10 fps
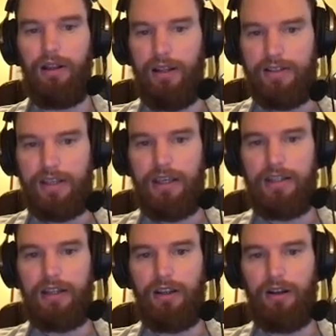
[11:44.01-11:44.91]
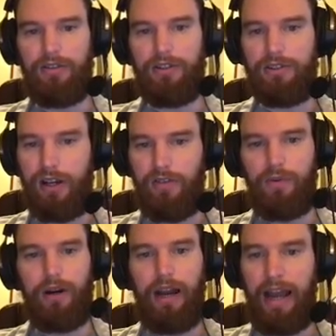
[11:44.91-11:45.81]
List the key technologies,
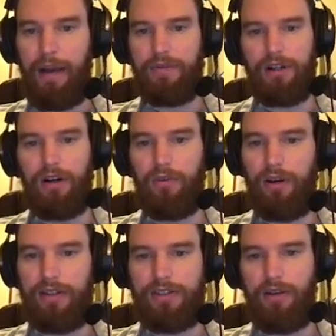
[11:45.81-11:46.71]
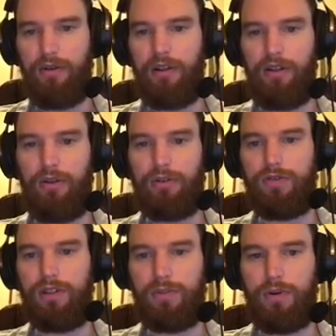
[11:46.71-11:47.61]
software, apps, hardware, etc. that you use
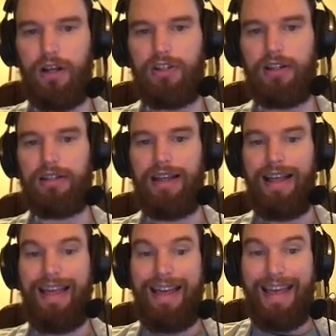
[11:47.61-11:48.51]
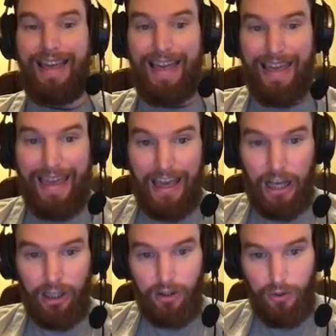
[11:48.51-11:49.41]
for this project.
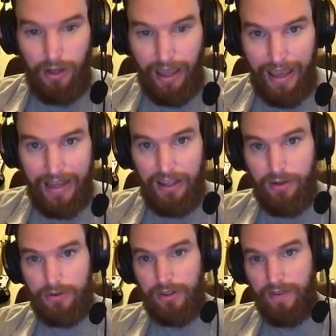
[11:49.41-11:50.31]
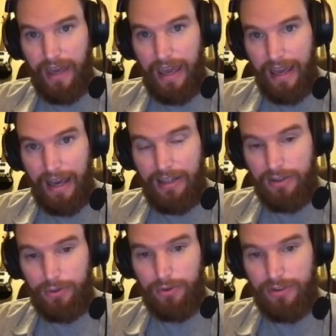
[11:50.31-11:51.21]
Include any use of AI
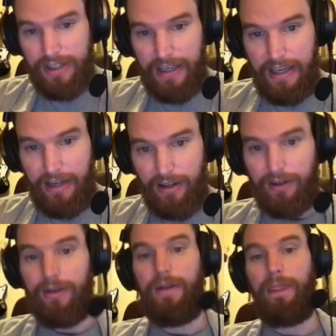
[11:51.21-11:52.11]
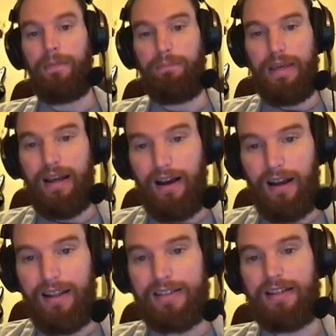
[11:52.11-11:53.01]
tools here. Be
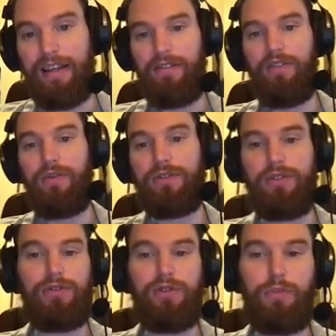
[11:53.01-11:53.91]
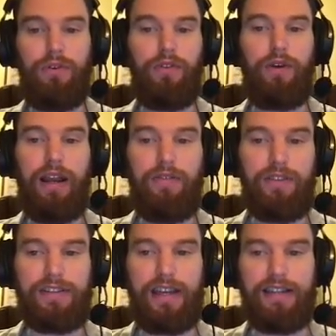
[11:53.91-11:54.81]
honest, even if it was used to improve the writing for
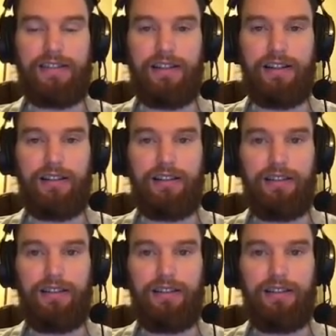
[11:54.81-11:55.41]
this case study.